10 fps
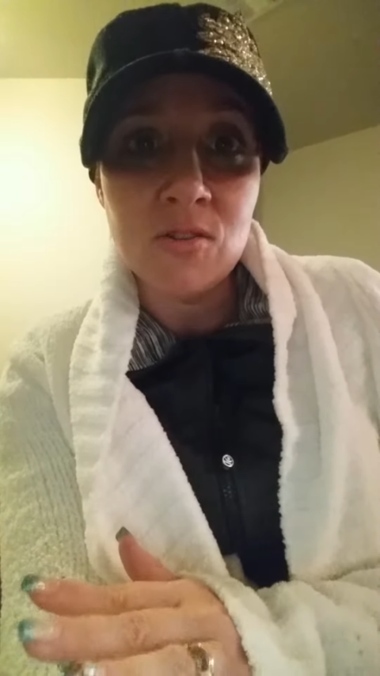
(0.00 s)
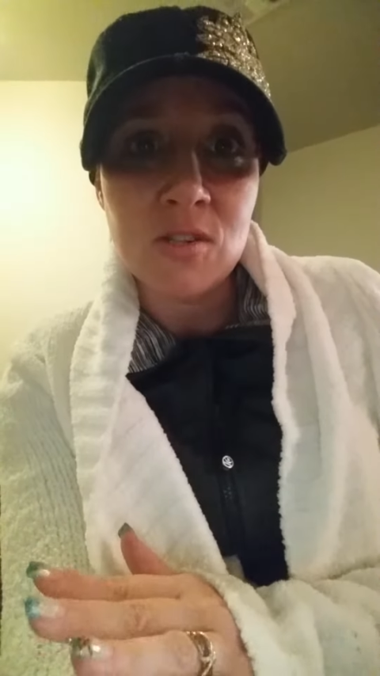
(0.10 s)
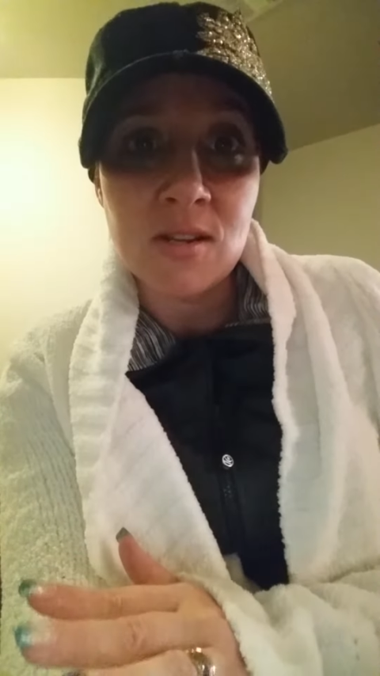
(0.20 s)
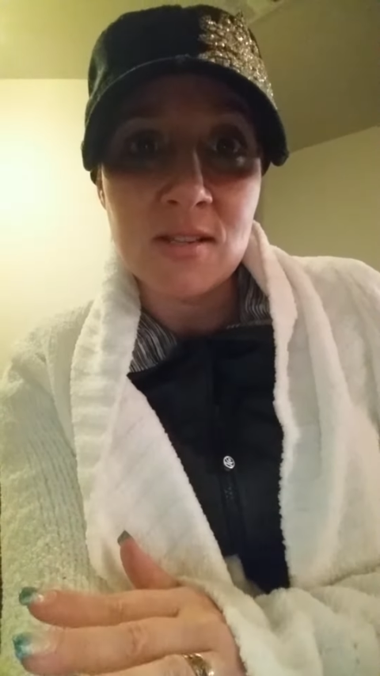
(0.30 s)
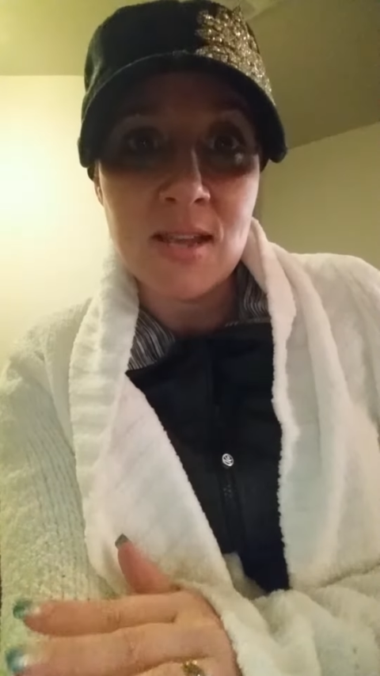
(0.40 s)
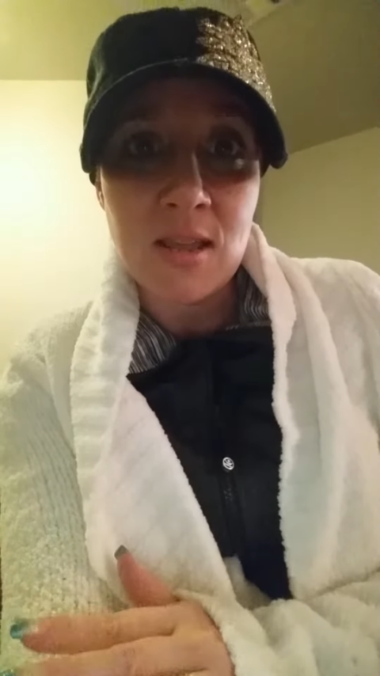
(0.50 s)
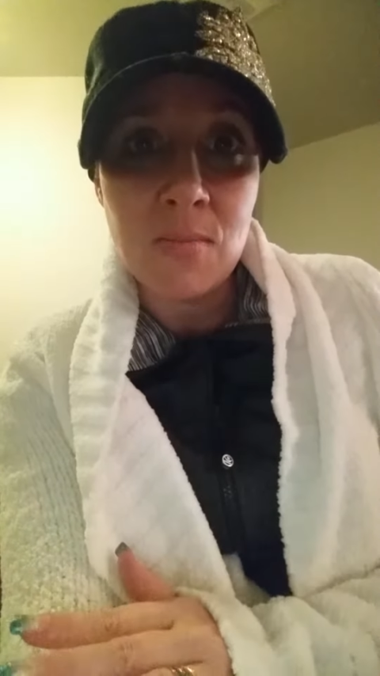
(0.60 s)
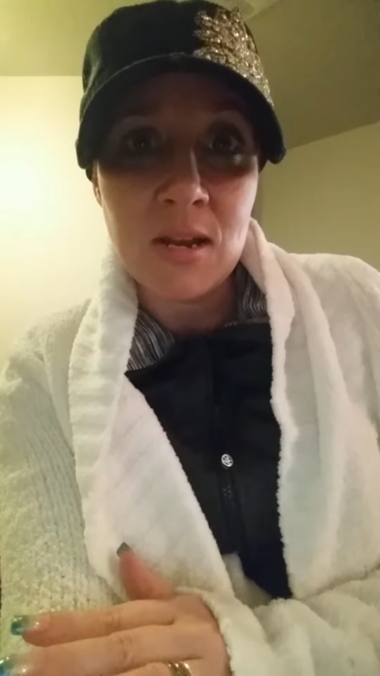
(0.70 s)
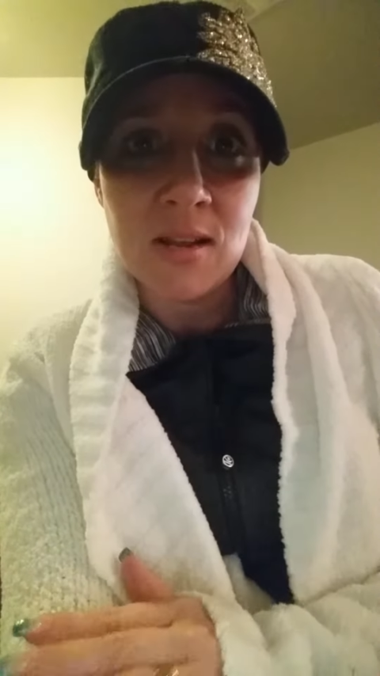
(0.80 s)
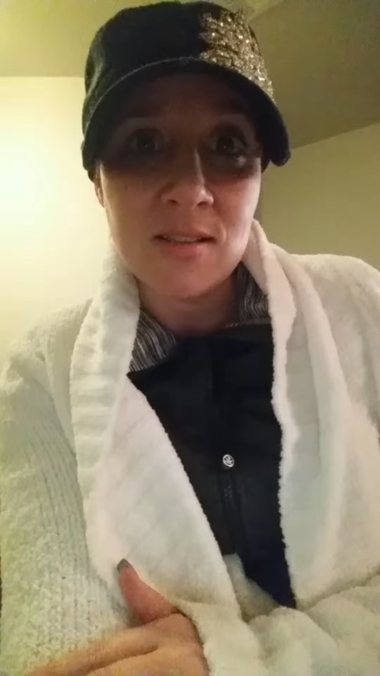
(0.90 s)
It's just going to take a
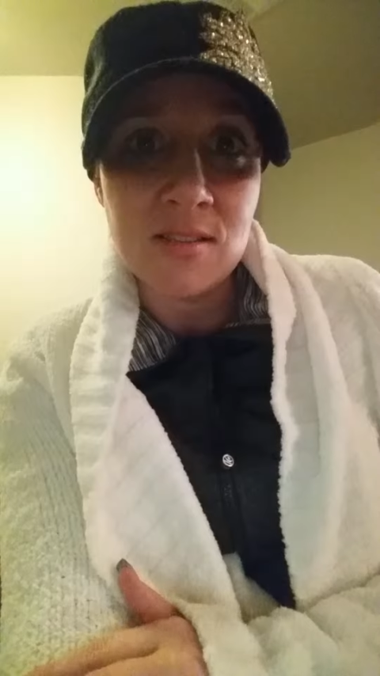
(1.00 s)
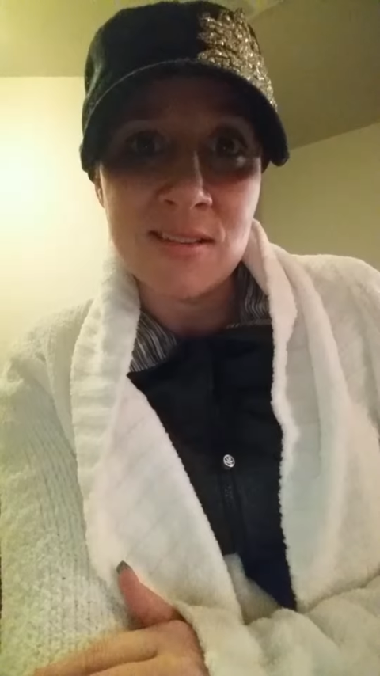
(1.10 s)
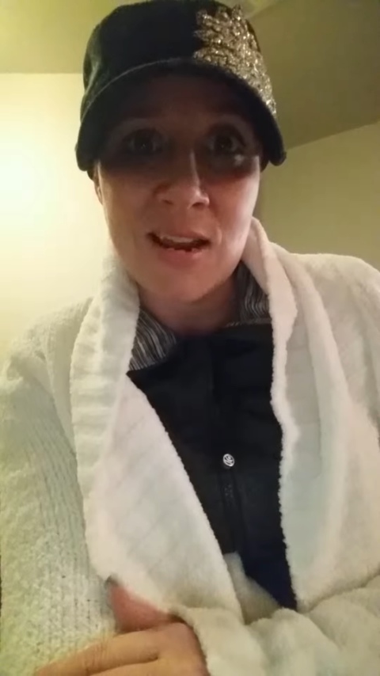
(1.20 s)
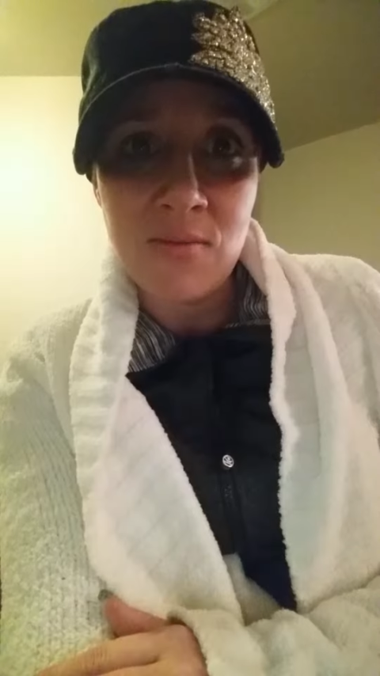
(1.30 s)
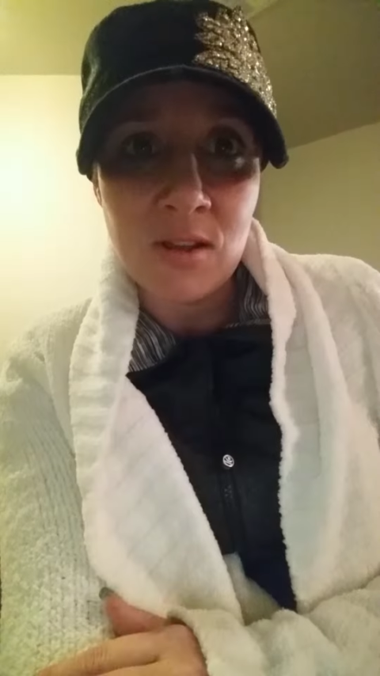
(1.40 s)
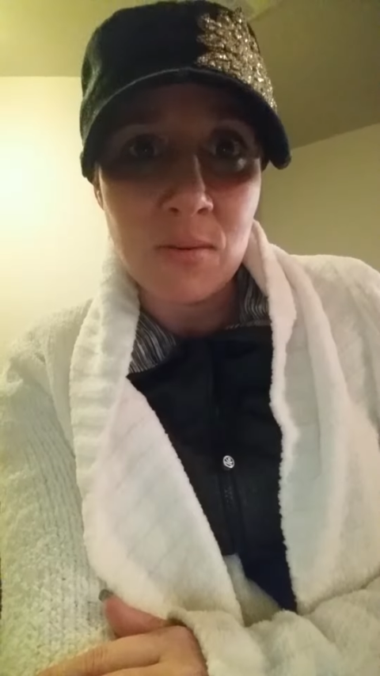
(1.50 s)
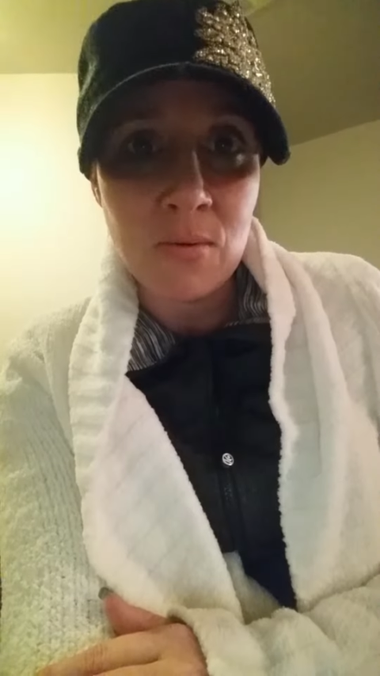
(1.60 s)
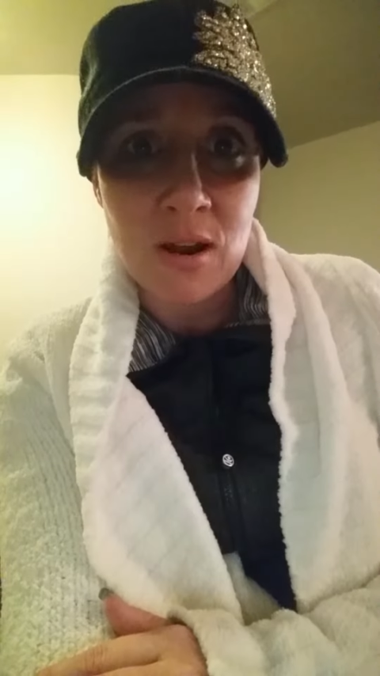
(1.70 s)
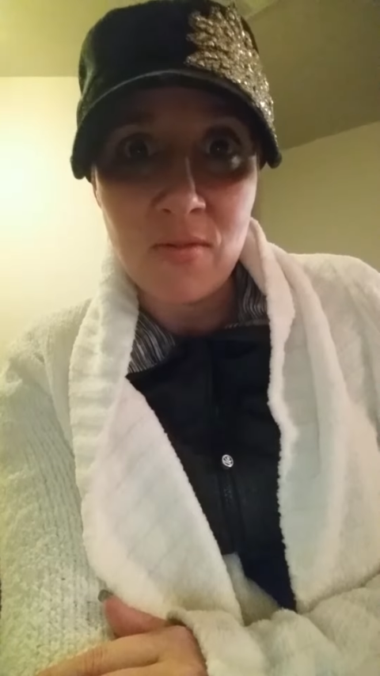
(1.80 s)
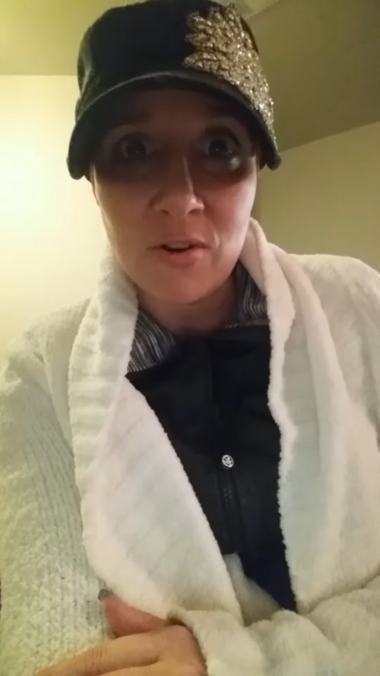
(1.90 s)
minute because it's not even going to be
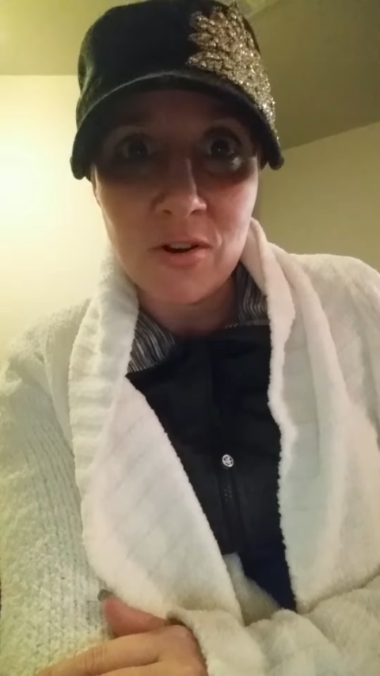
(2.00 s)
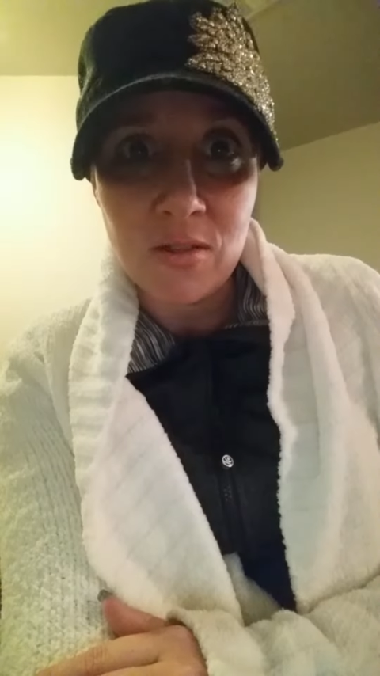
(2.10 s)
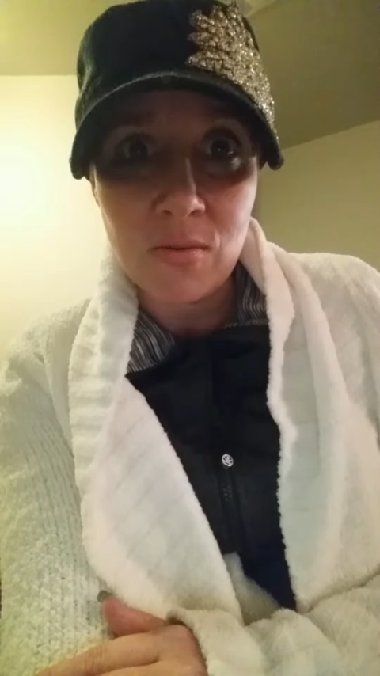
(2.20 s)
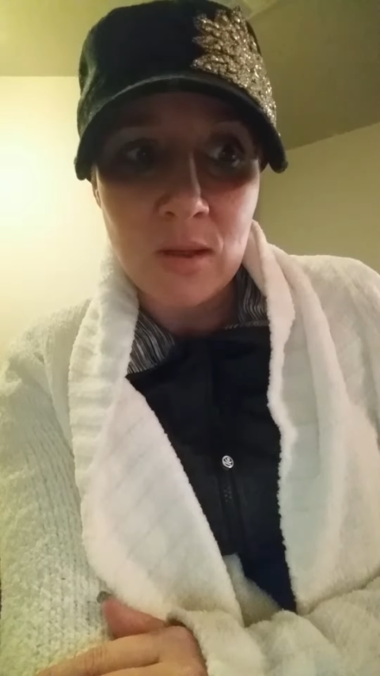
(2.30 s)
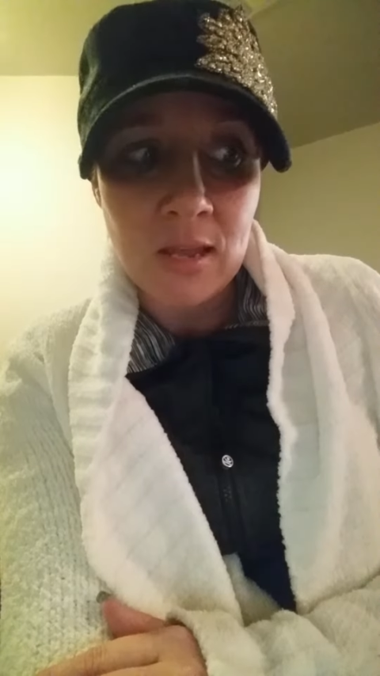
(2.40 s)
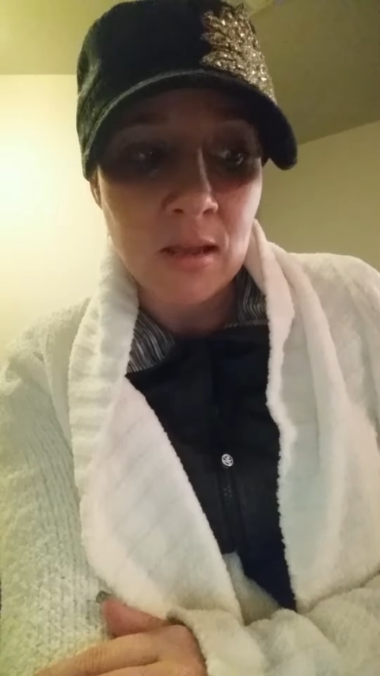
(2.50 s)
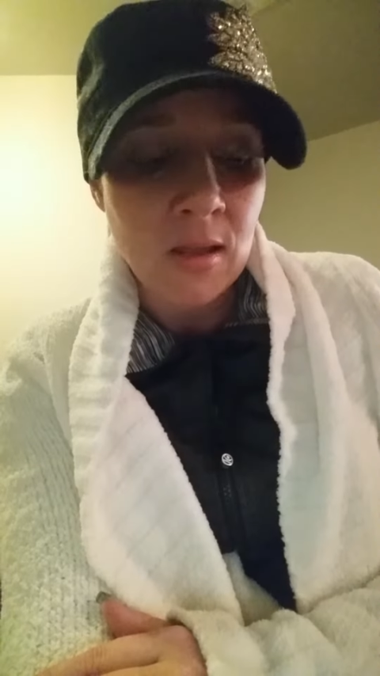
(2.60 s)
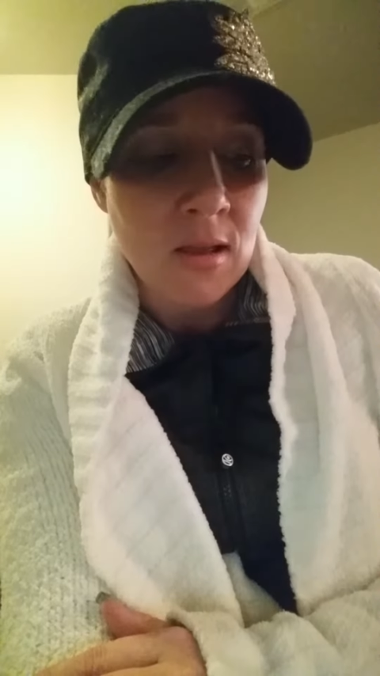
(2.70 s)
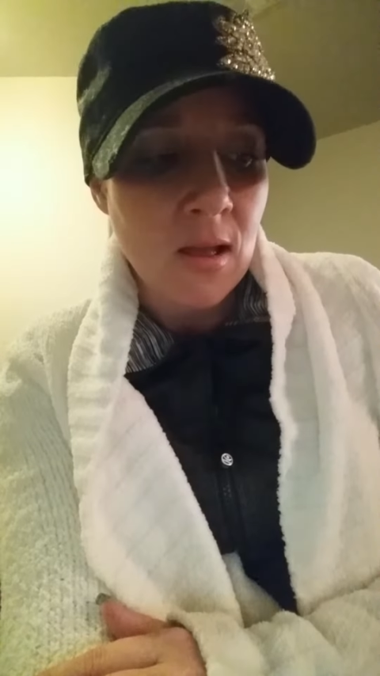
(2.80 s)
ready for another week.